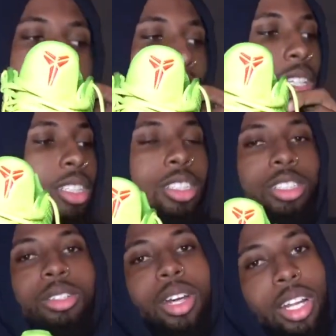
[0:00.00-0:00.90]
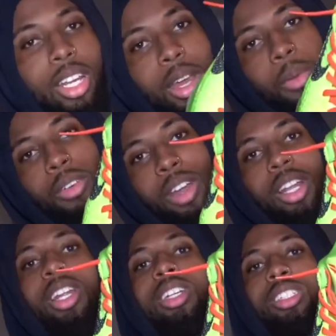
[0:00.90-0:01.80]
Clean shoe, and it came with
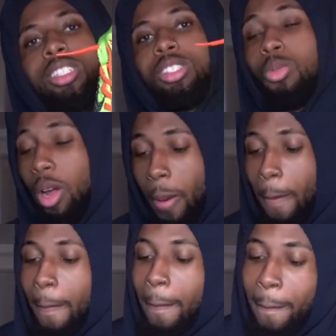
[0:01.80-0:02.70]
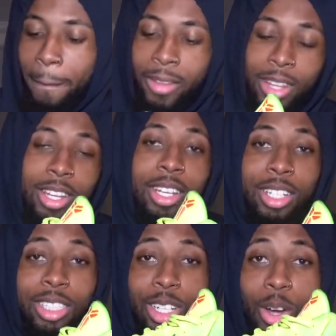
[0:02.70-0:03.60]
red laces as well.
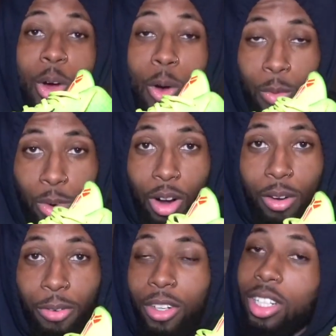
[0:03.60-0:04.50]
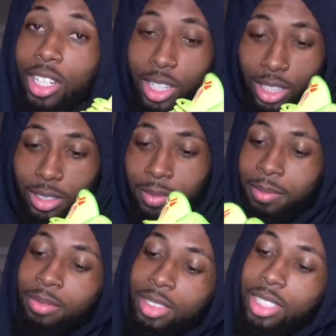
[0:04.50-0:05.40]
So overall for look,
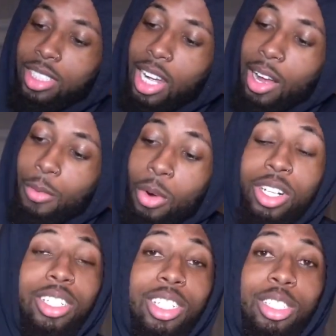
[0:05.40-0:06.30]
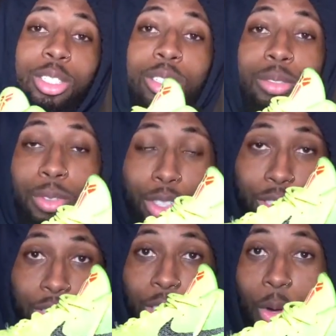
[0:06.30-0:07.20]
since I've wanted these shoes for
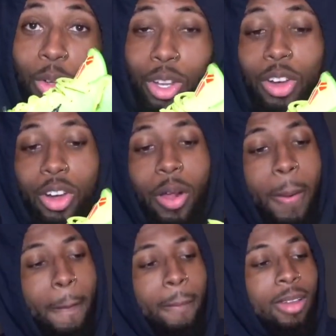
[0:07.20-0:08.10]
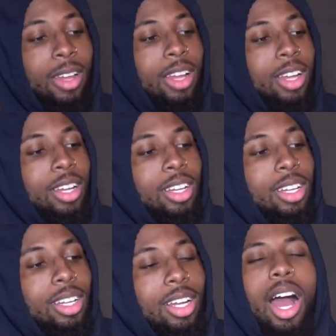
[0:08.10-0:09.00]
so long,
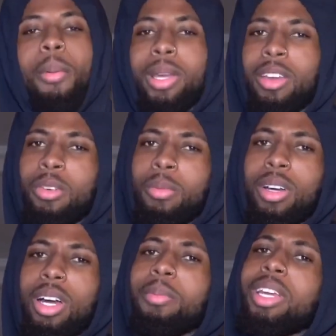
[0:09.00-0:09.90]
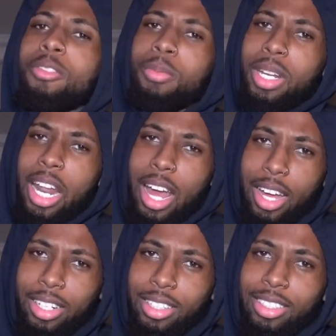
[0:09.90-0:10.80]
I'm gonna give them a
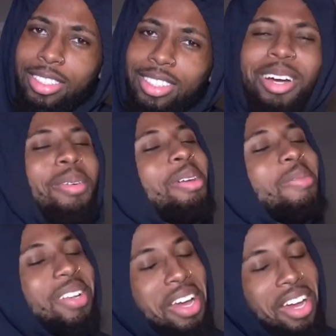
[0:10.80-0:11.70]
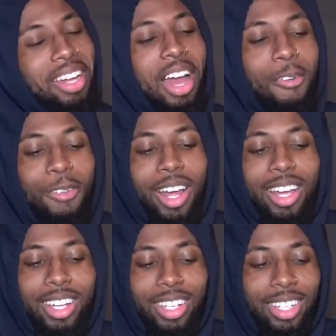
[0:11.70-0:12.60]
9. I'm gonna give them a 9. I feel
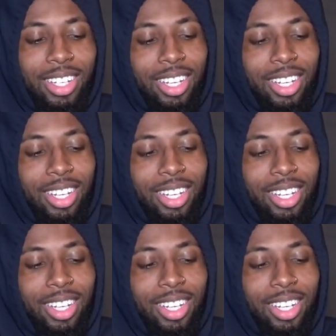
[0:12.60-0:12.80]
like